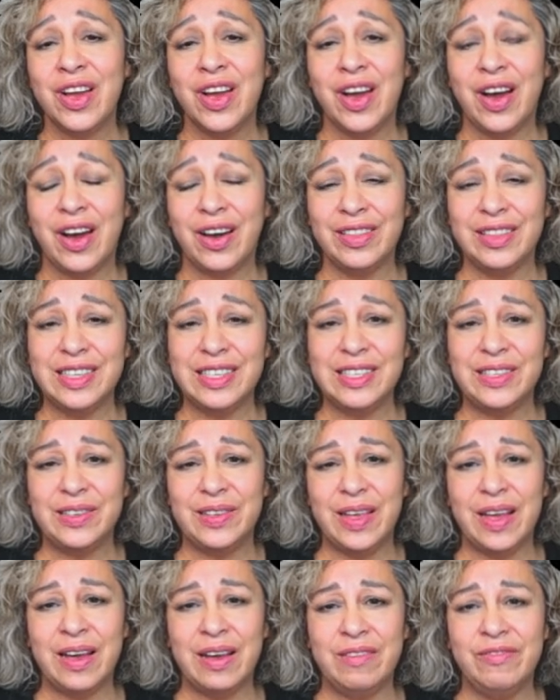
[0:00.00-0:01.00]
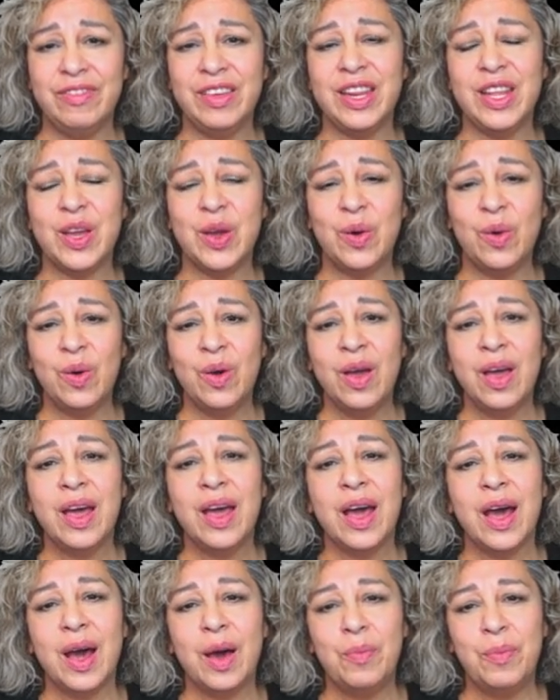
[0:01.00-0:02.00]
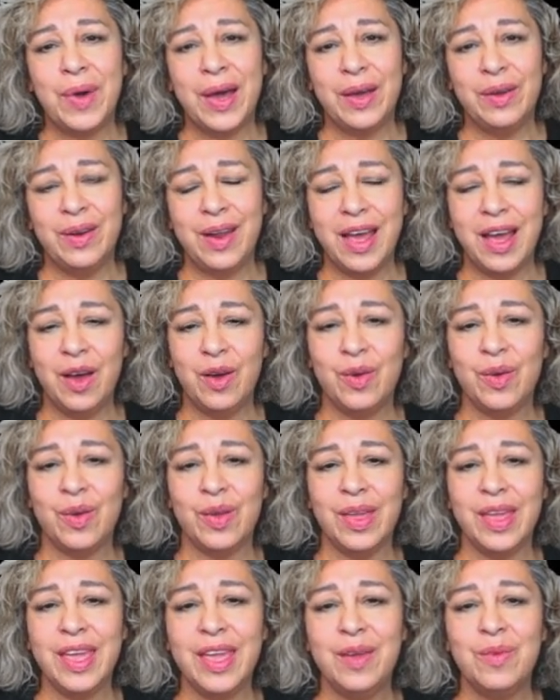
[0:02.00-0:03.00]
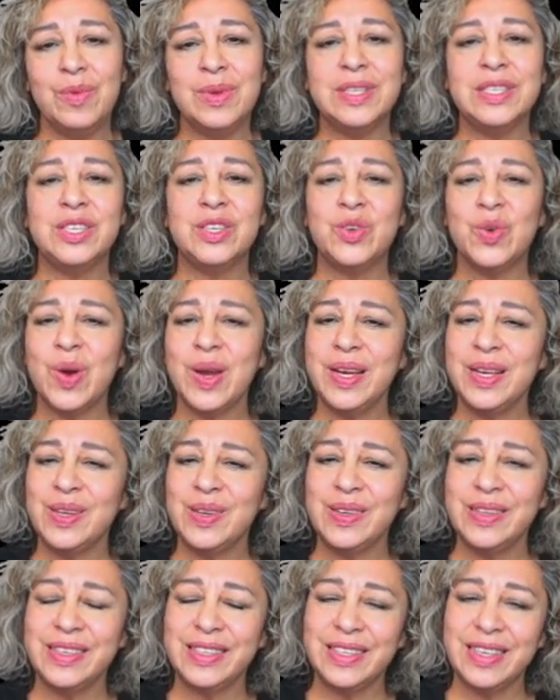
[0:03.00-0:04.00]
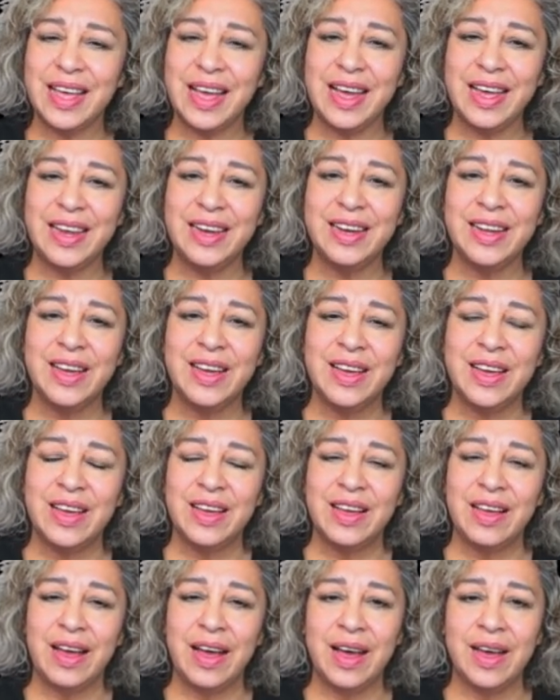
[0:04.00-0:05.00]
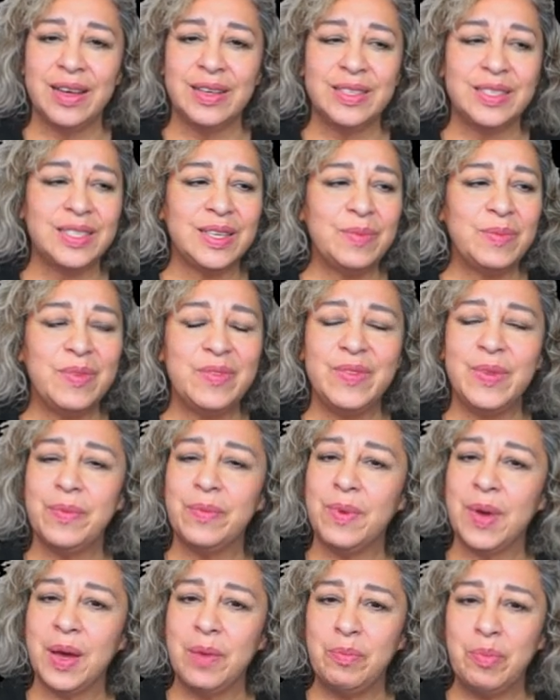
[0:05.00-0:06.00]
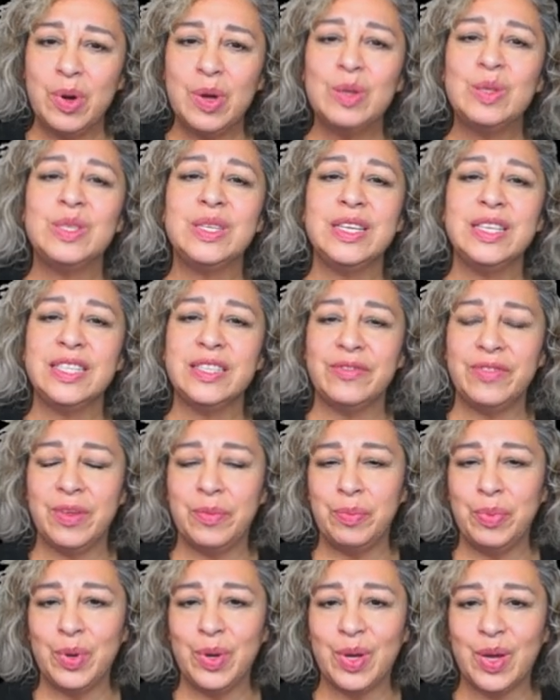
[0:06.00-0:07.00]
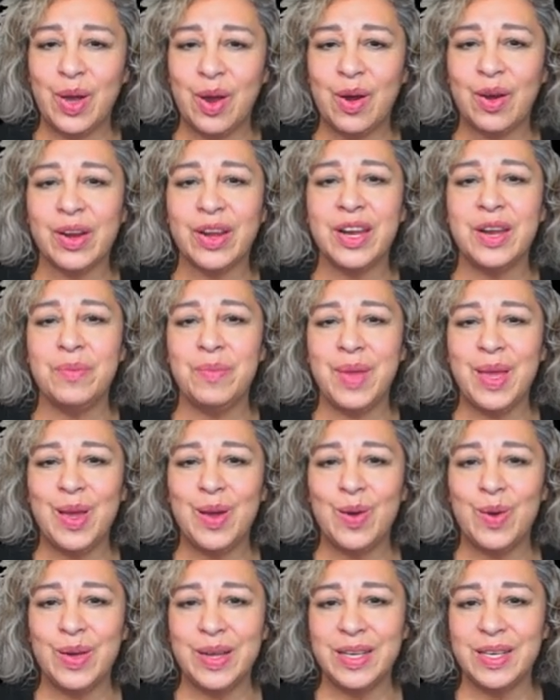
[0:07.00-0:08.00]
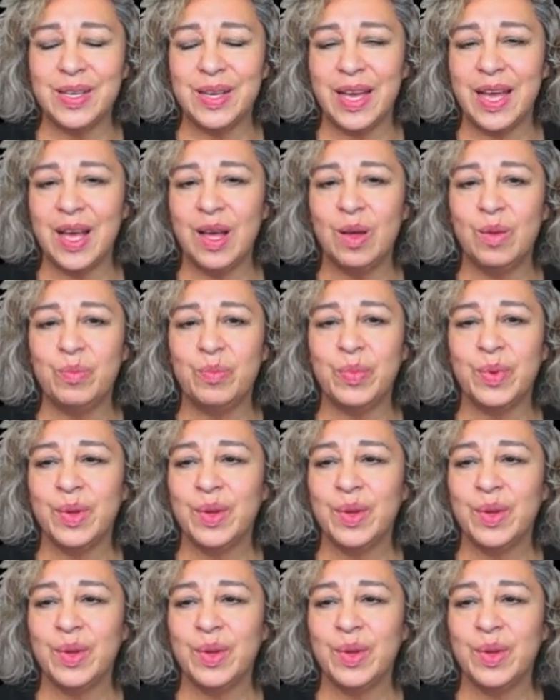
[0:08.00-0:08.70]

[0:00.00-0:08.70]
on this video about how he was trying to decide some of the proceeds of the book are going to be going to help